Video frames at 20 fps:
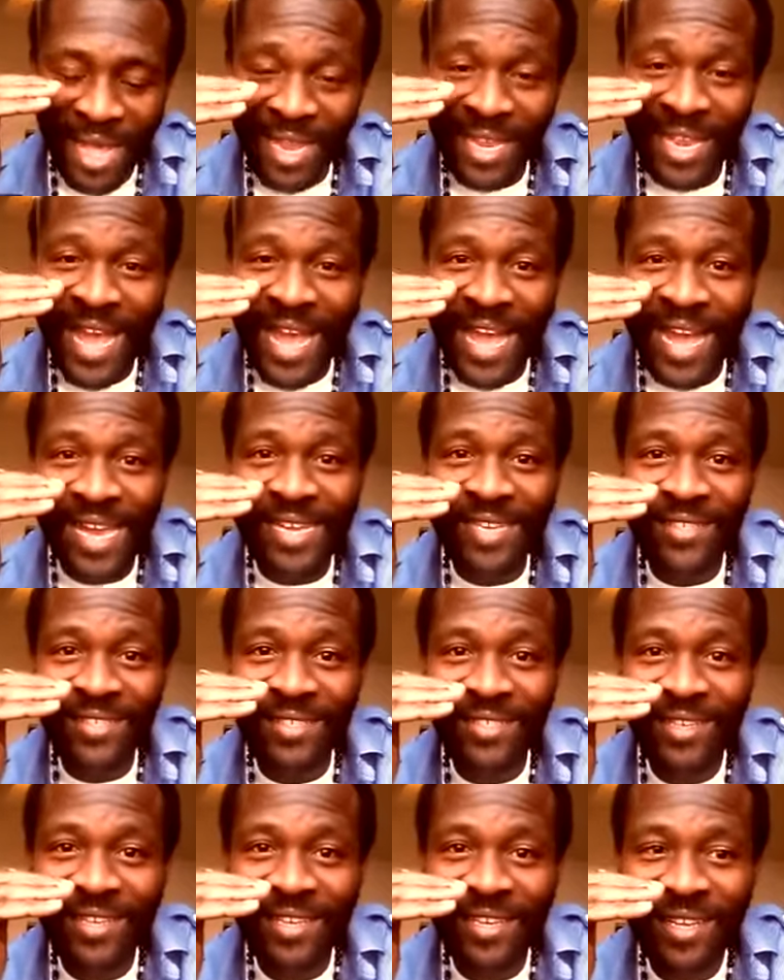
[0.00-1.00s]
are
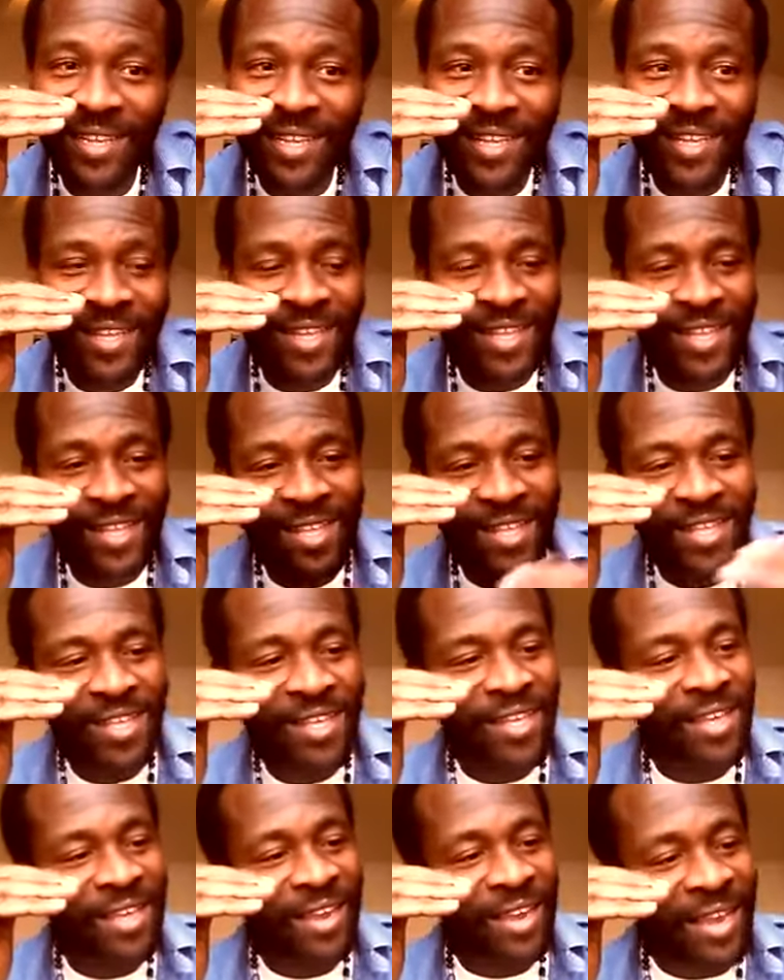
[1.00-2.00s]
lies.
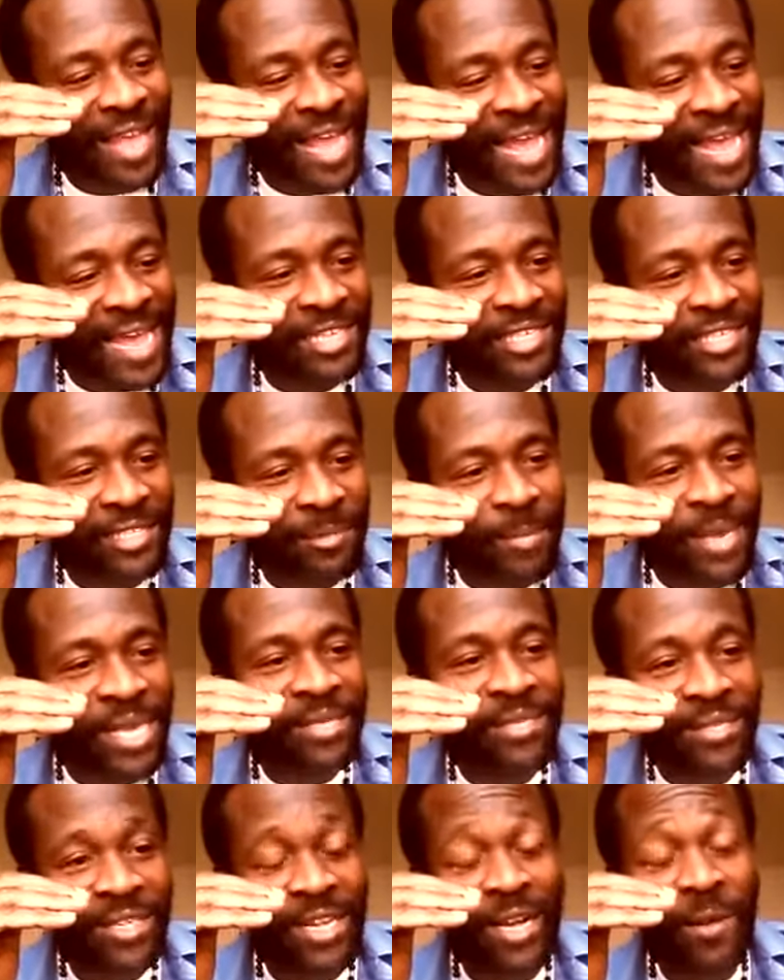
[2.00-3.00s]
Lies
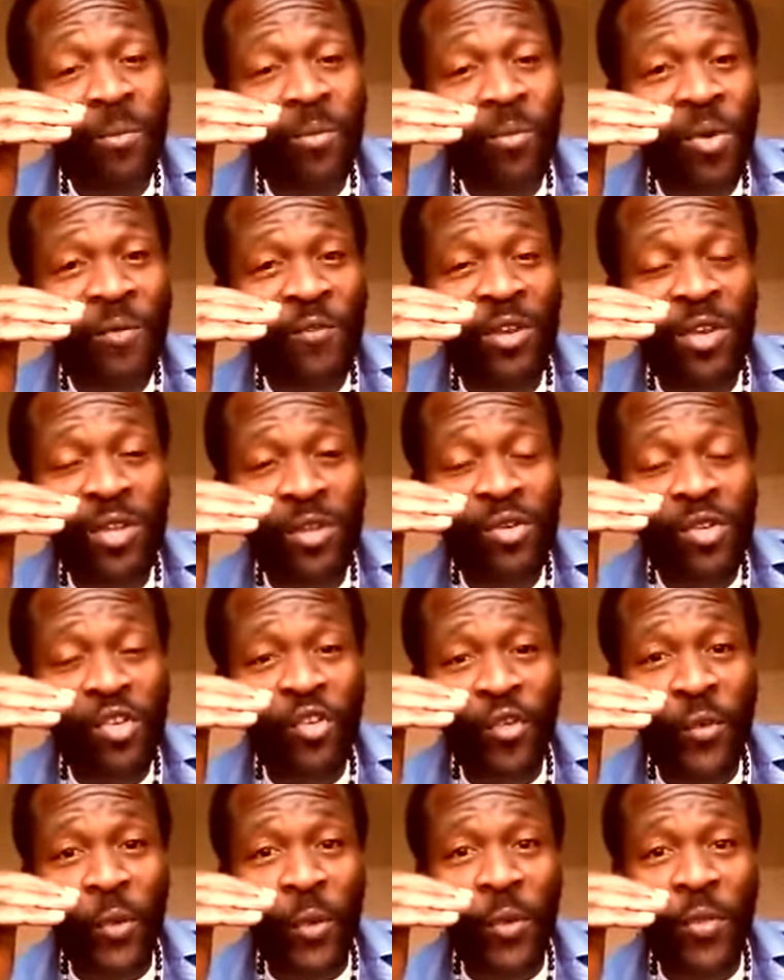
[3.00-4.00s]
mixed up with a little
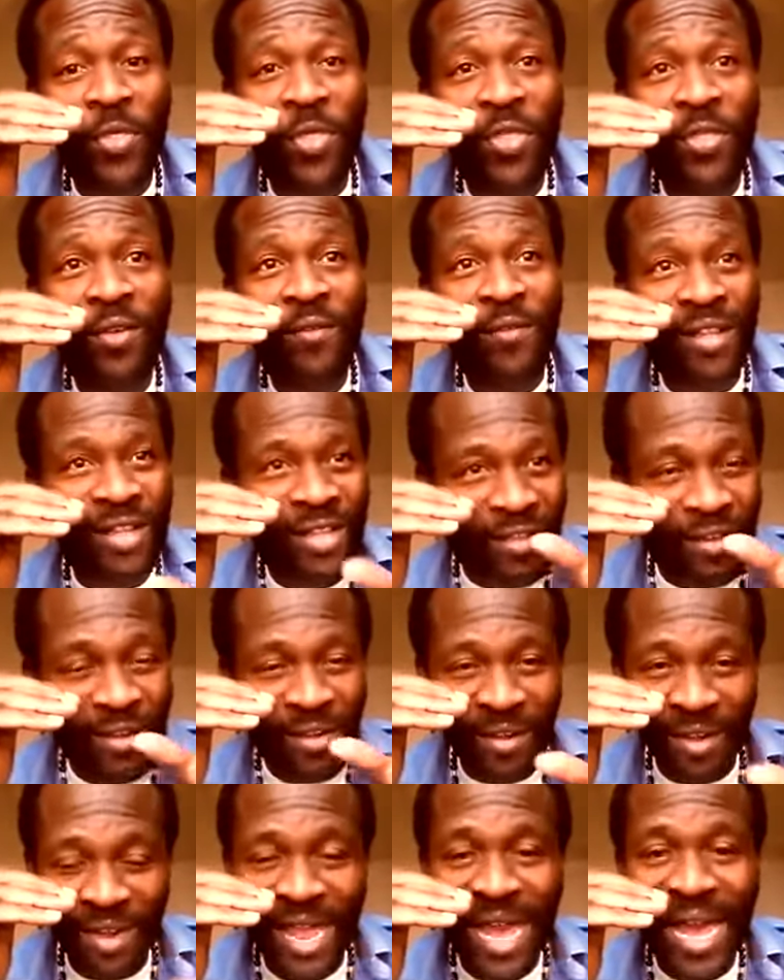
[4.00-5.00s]
truth.
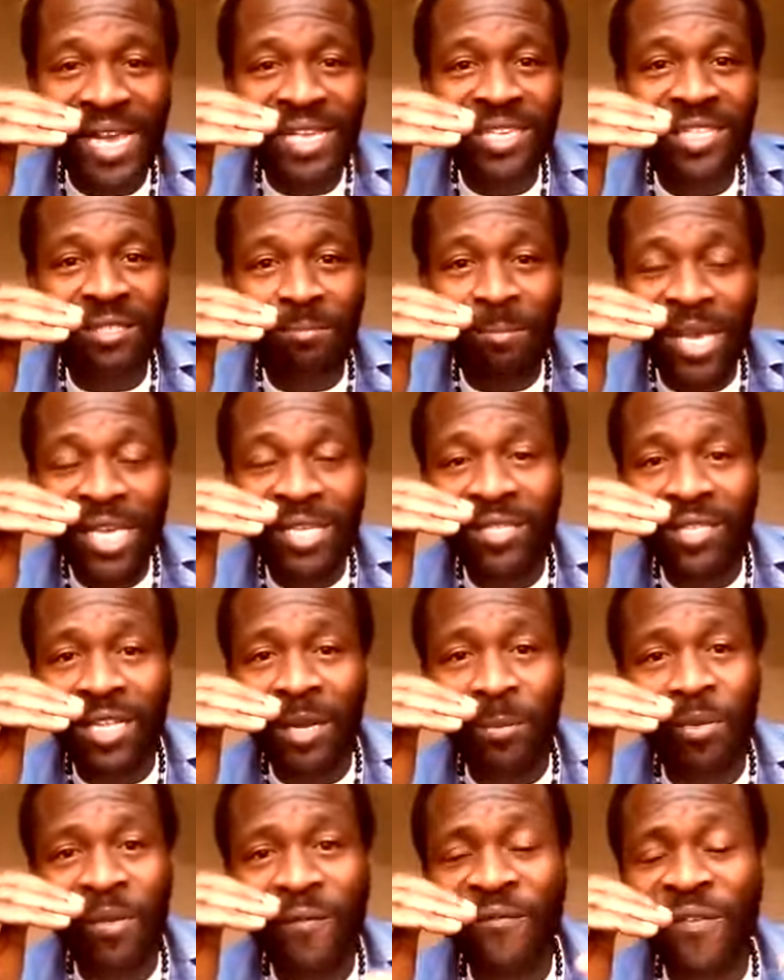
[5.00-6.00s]
Lies mixed
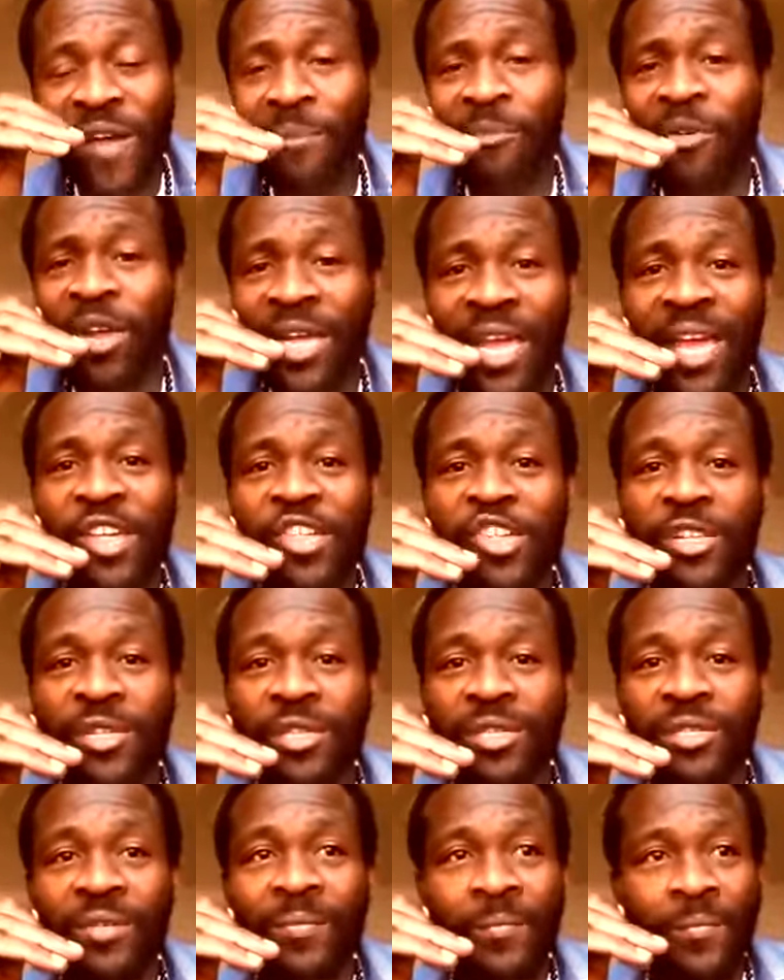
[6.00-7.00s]
up with
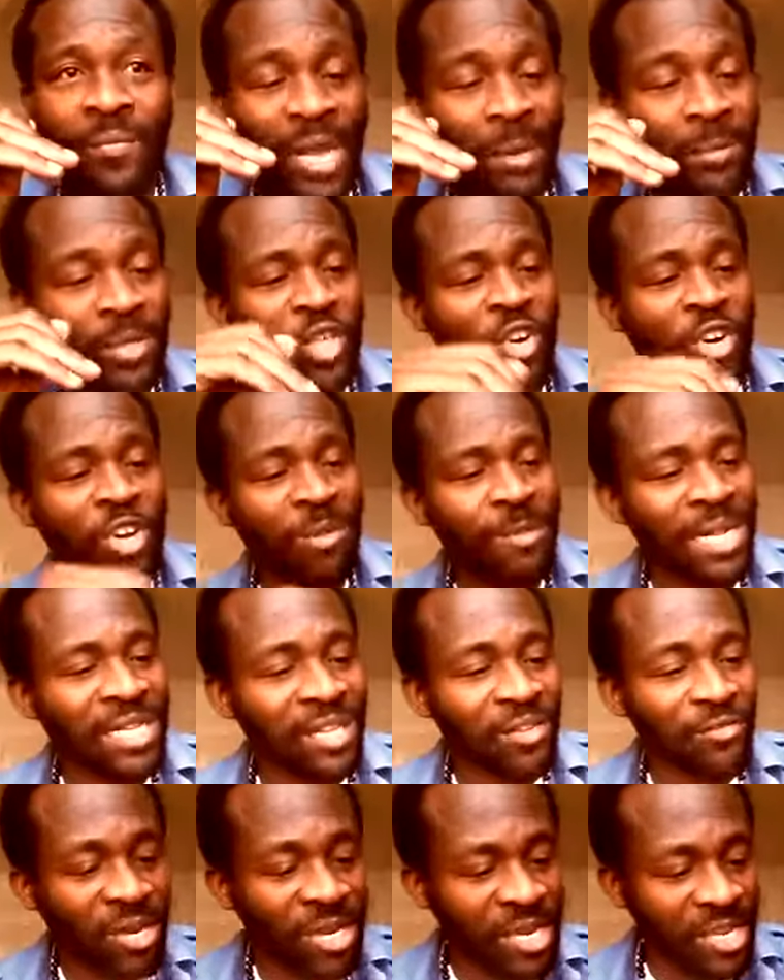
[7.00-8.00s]
fabrications. I'm talking about
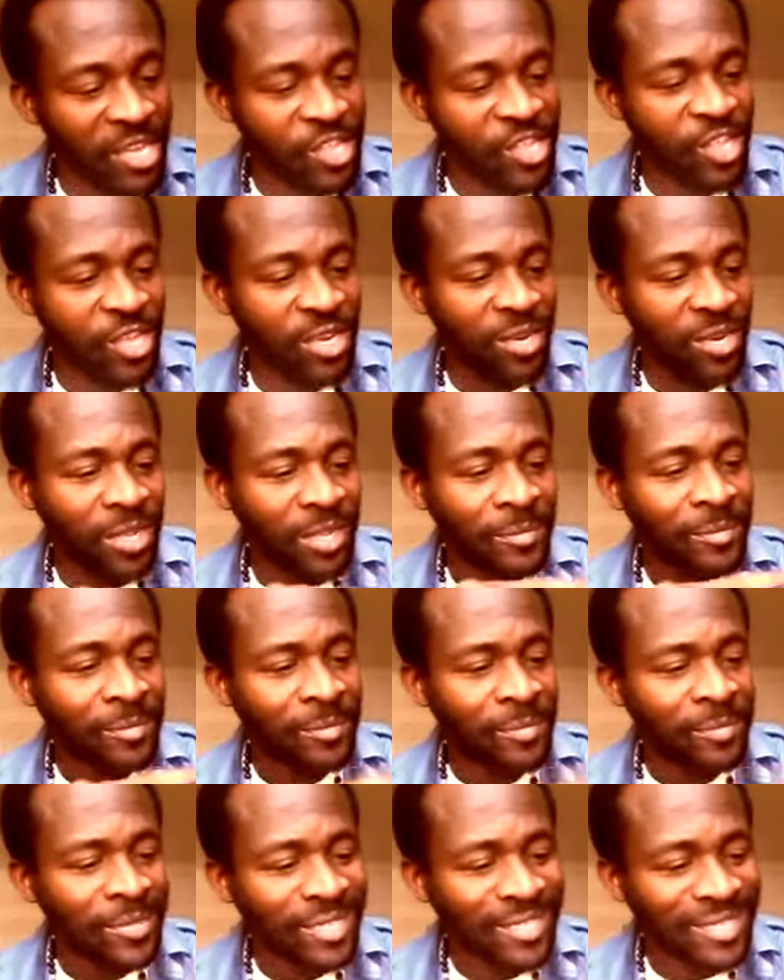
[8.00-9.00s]
in religion,
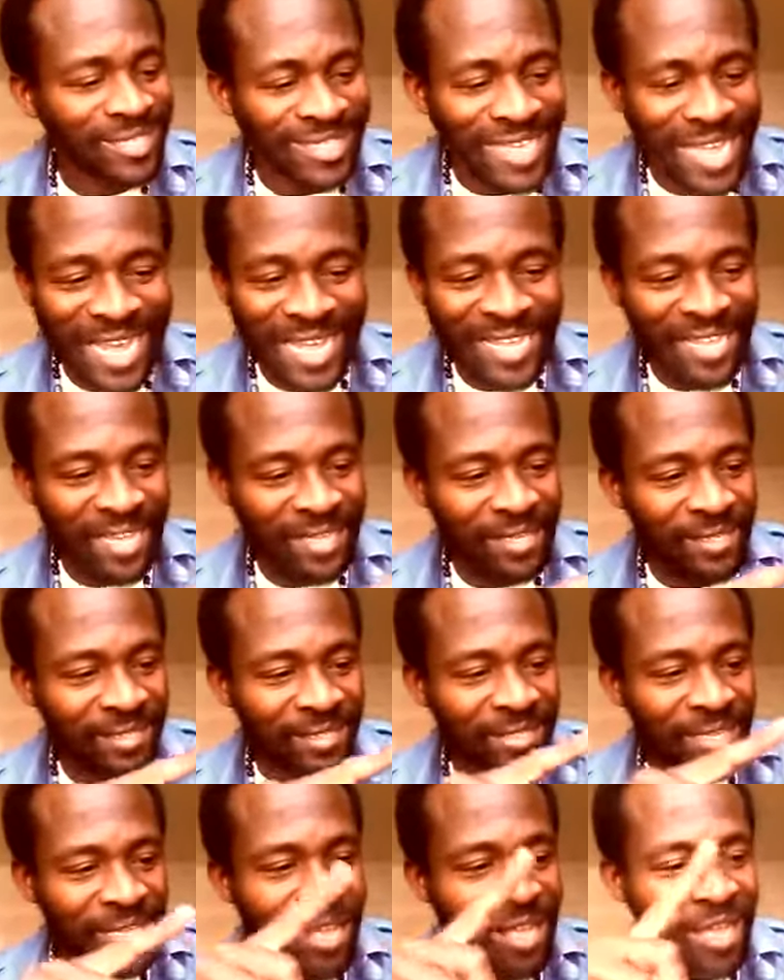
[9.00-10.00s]

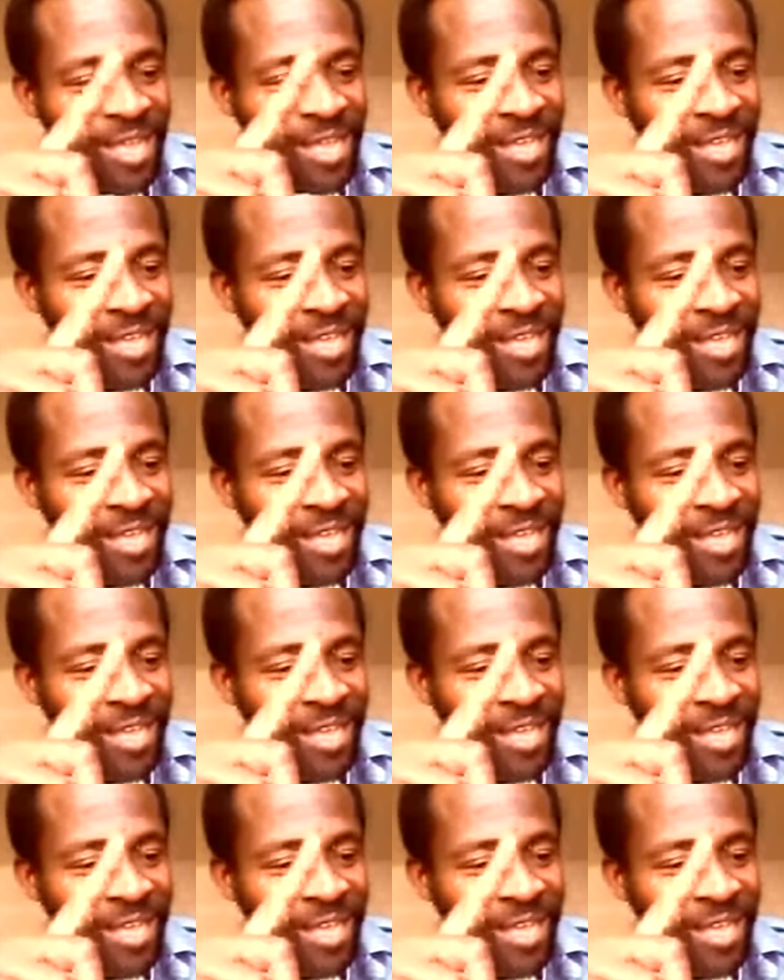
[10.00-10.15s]
science,